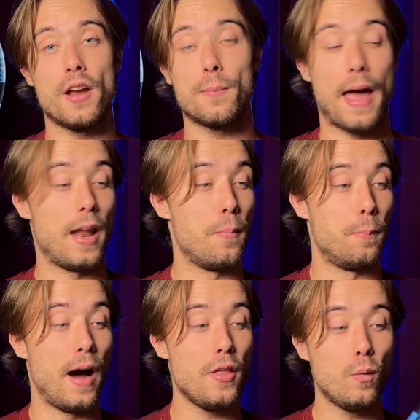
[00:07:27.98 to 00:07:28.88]
bat. And
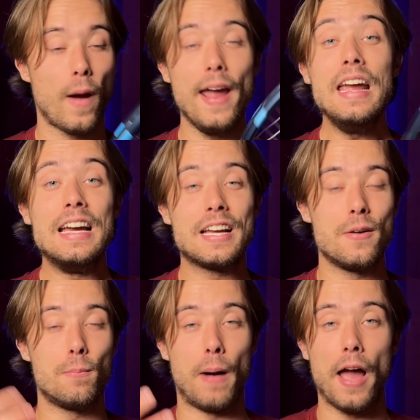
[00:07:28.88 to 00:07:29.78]
by the way,
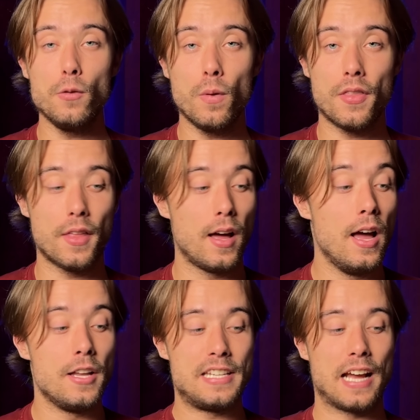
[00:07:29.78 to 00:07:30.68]
combined with the
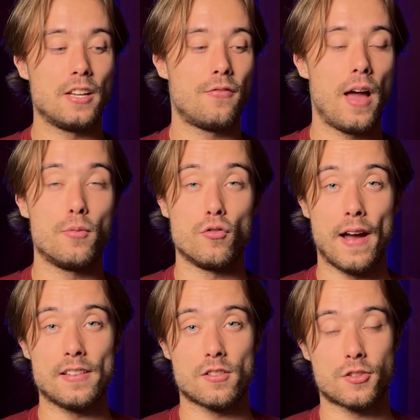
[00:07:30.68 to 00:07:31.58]
Technifiber
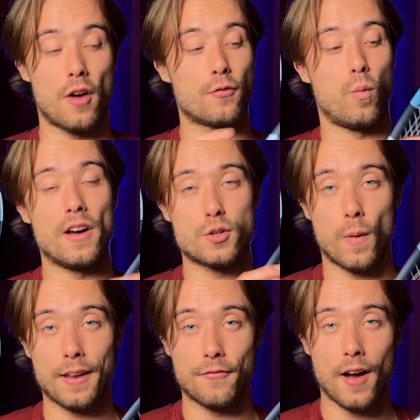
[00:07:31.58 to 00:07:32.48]
Razor Soft
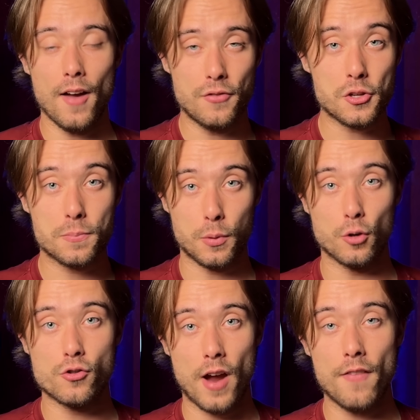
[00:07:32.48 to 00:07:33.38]
125, this Pure
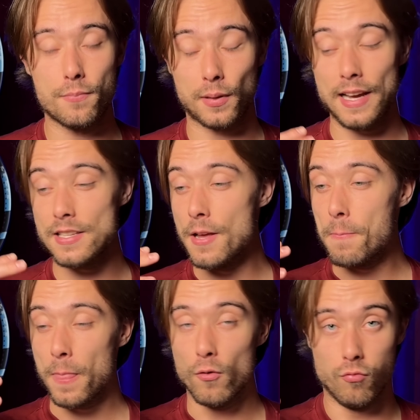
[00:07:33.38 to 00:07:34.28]
Drive plays
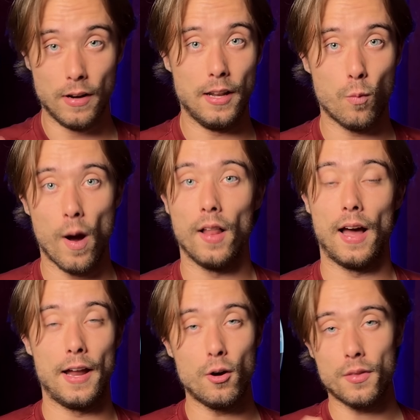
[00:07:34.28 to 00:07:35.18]
really well.
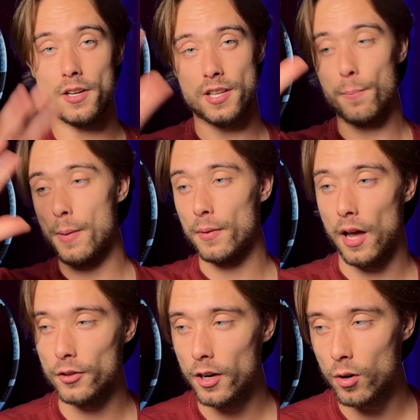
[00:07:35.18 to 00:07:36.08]
I know there's some people
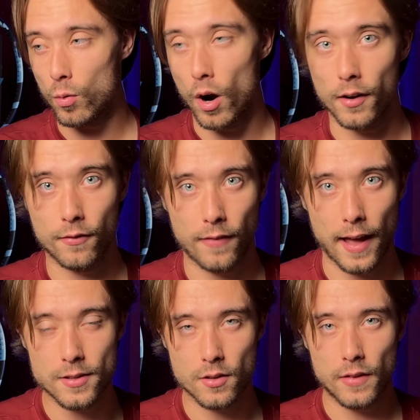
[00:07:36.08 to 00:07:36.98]
out there who aren't
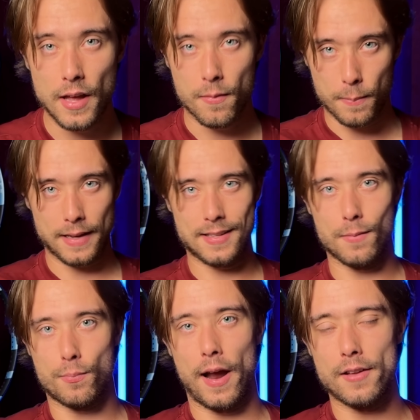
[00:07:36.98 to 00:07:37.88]
fans of mixing
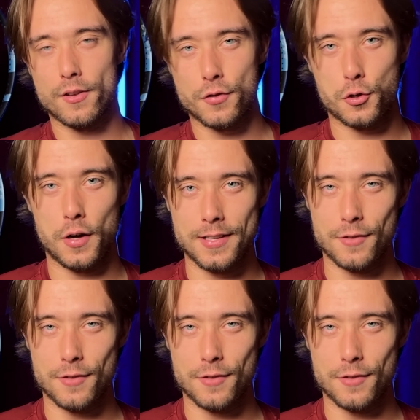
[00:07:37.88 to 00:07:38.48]
brands of strings and